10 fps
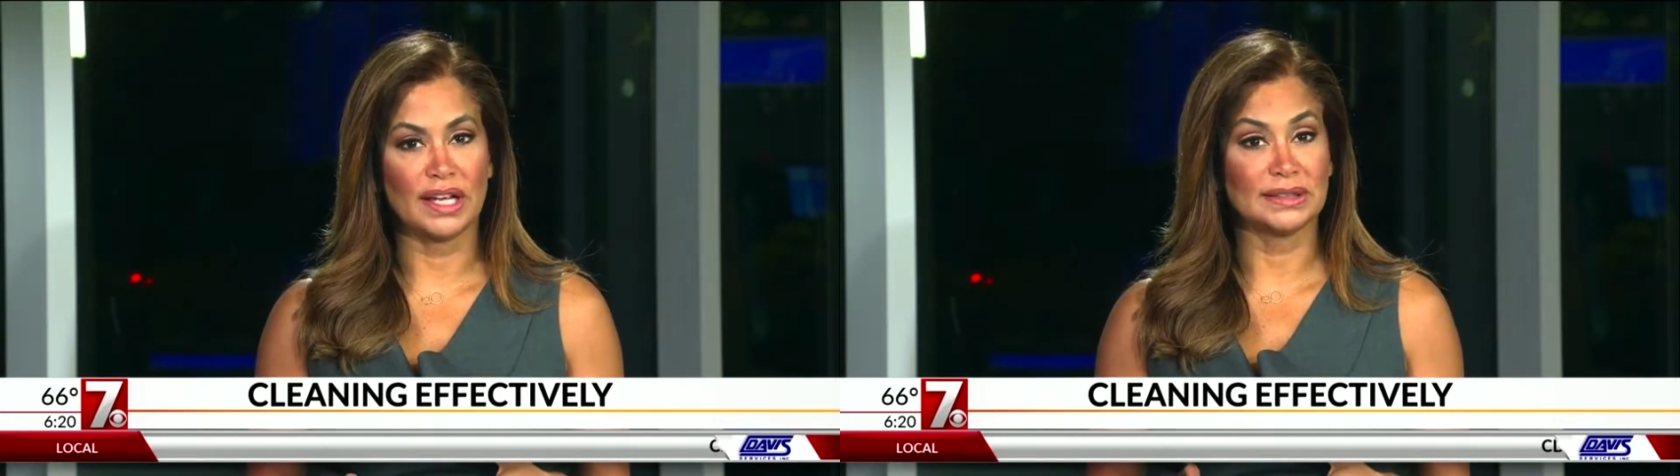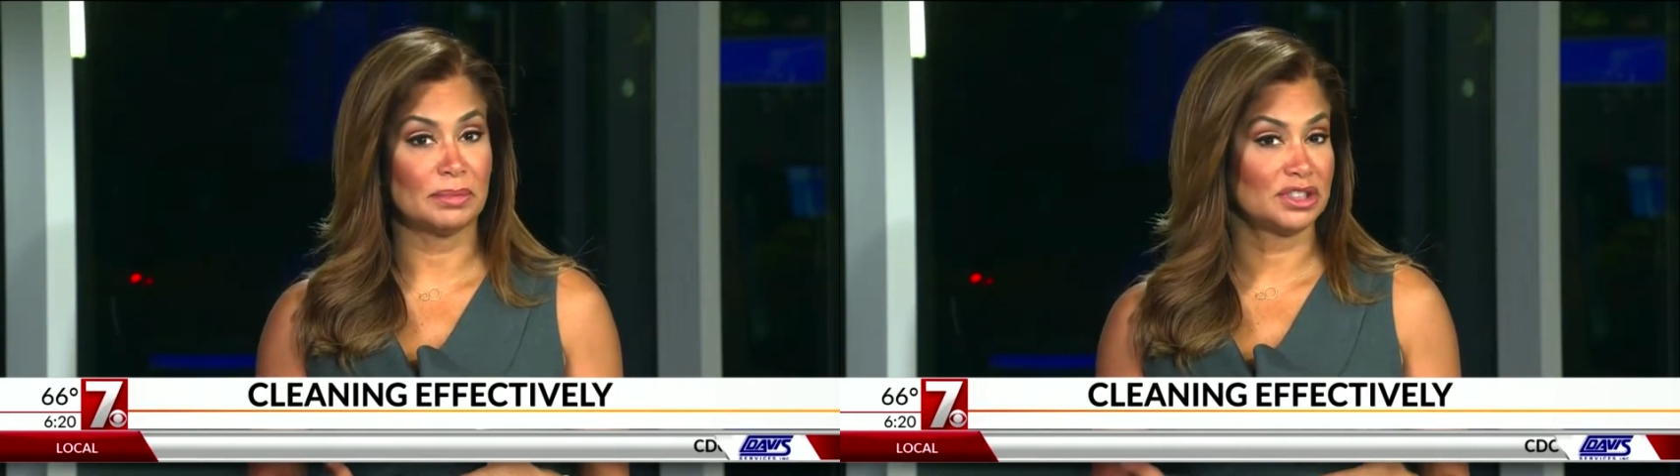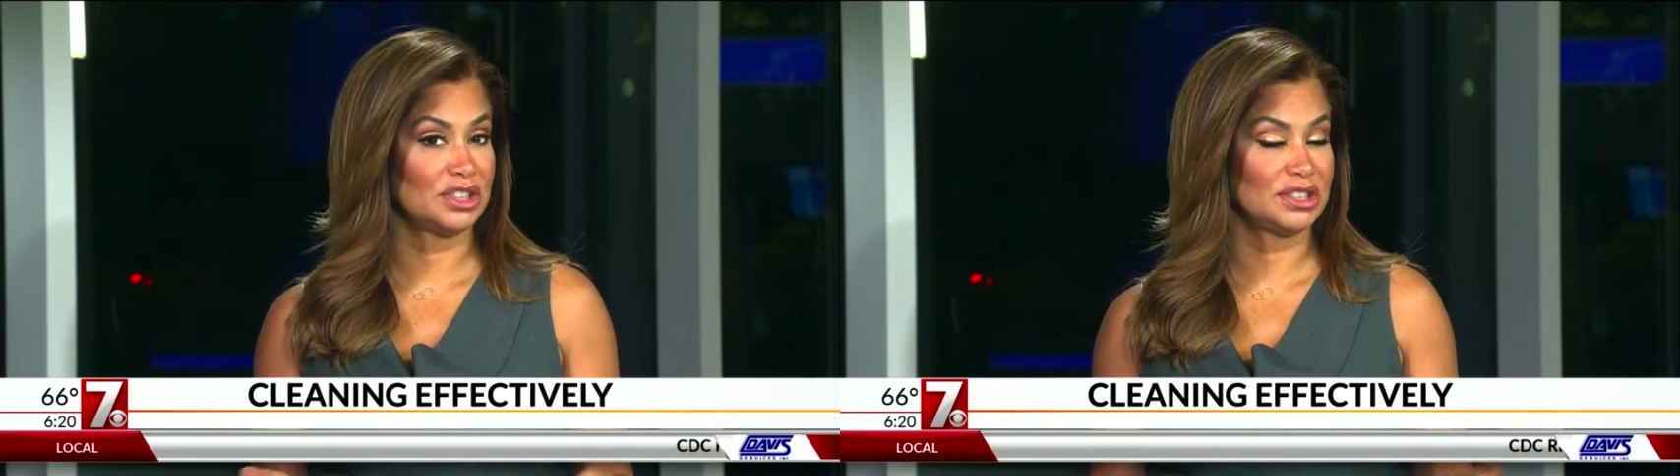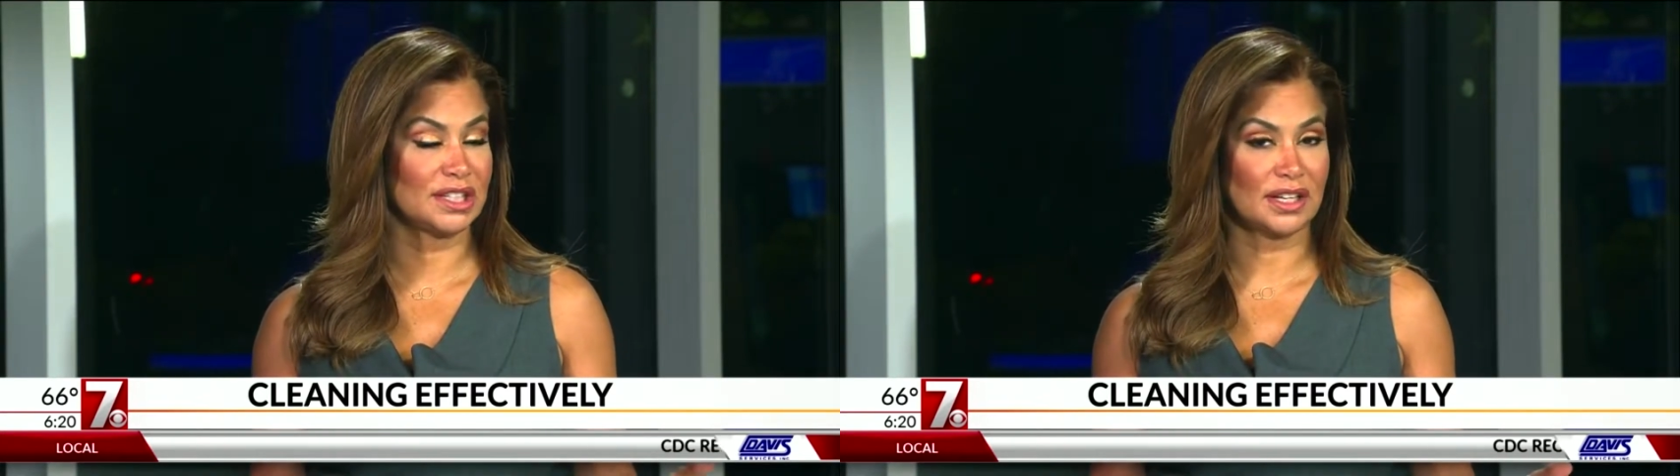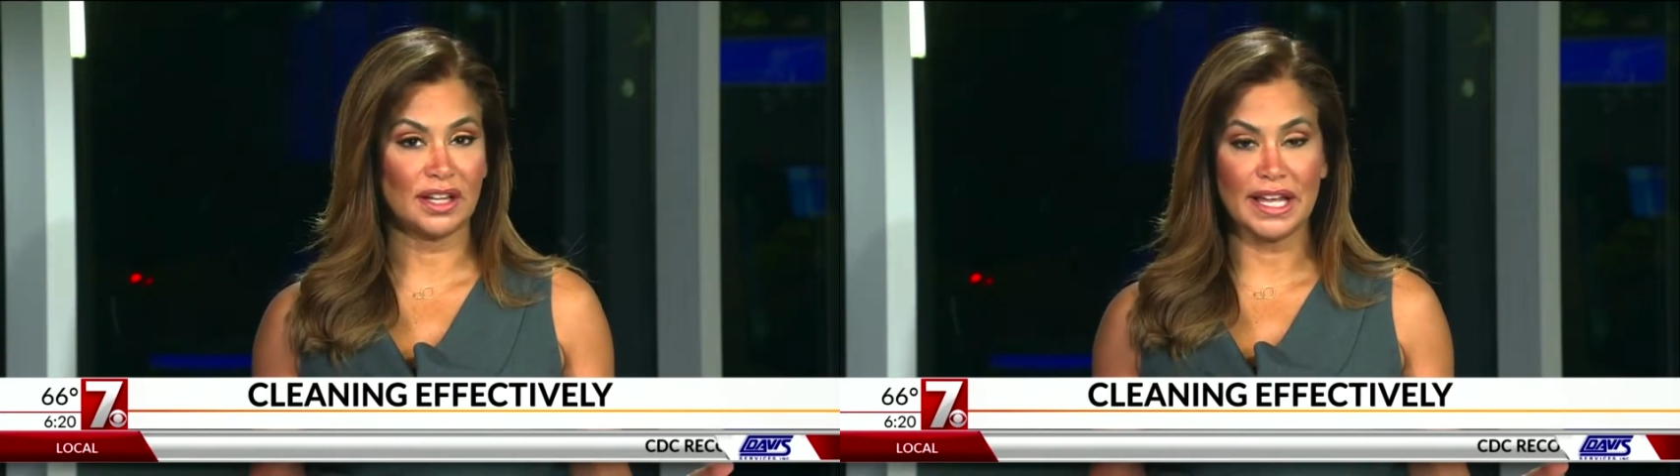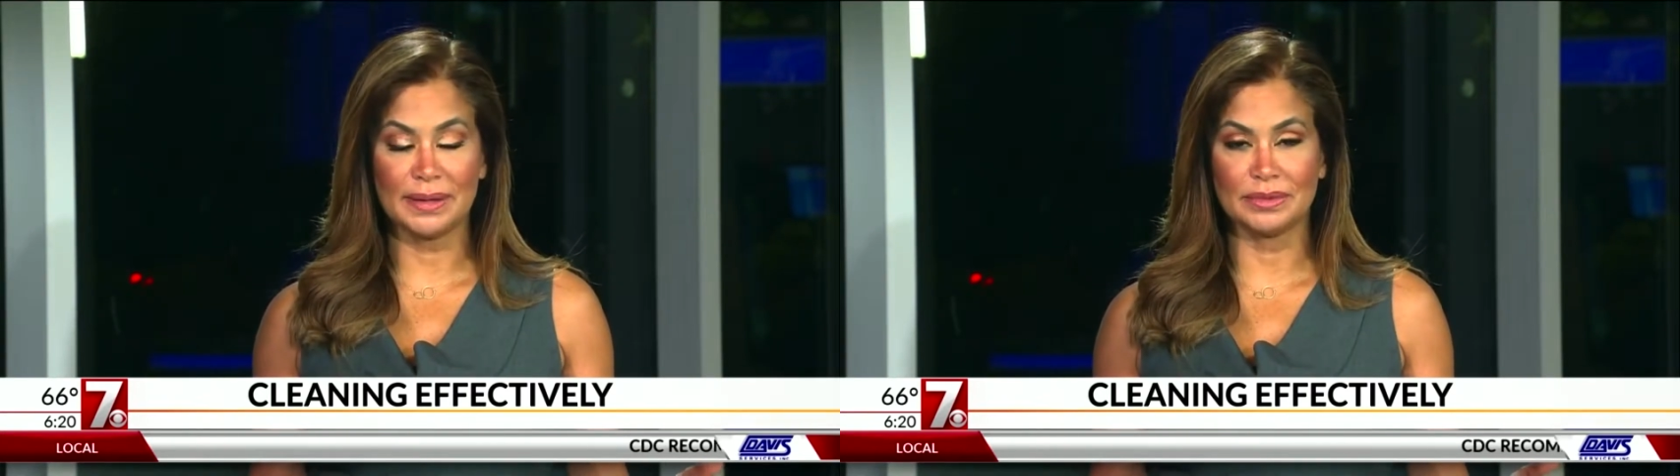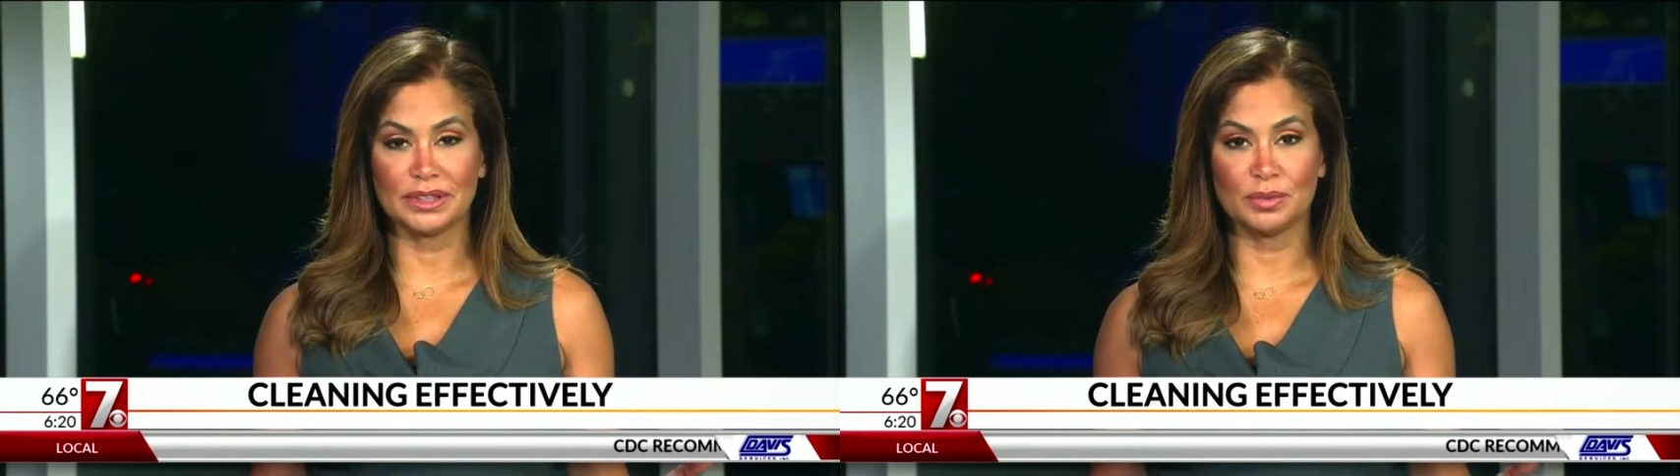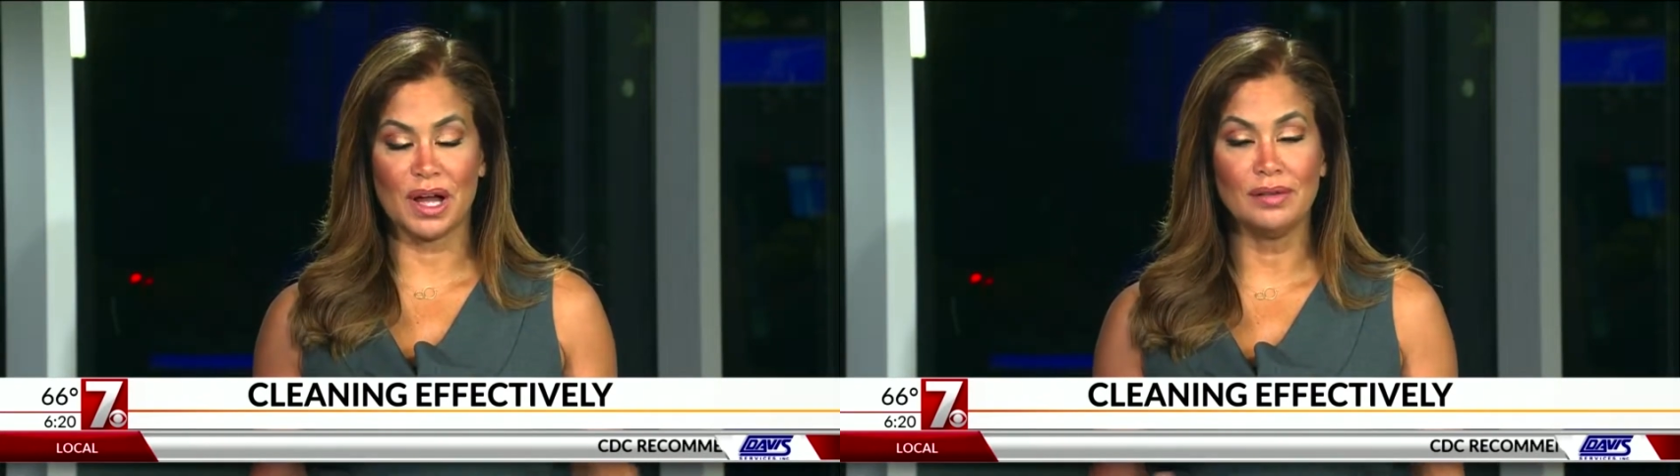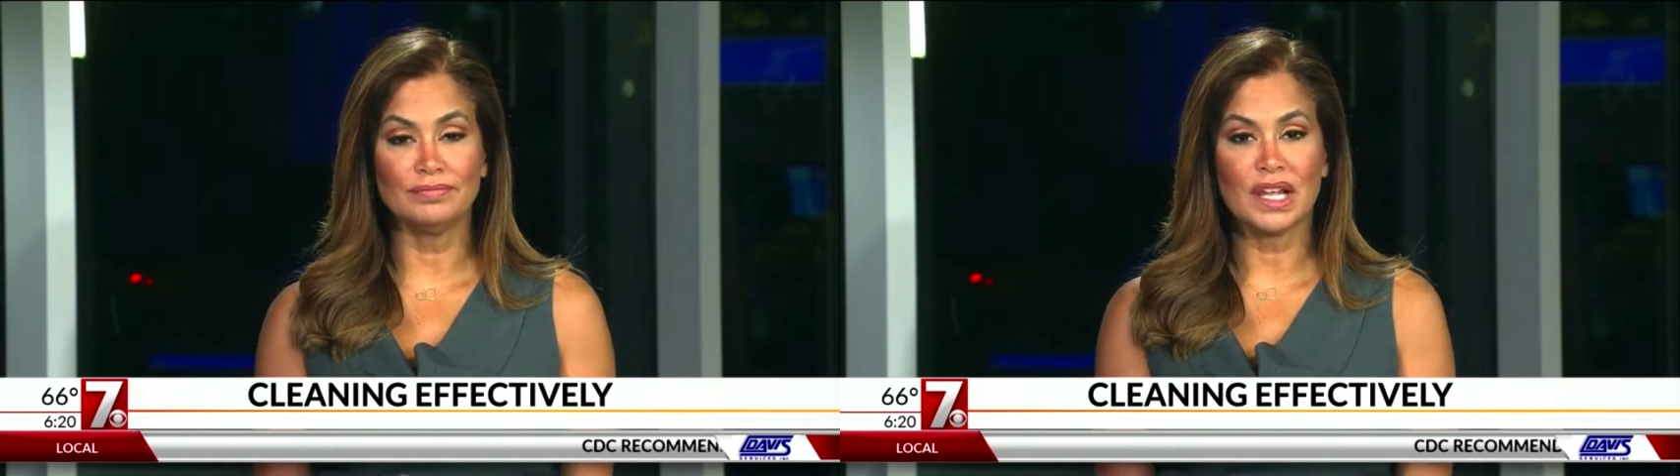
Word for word: as much as it claims? Well,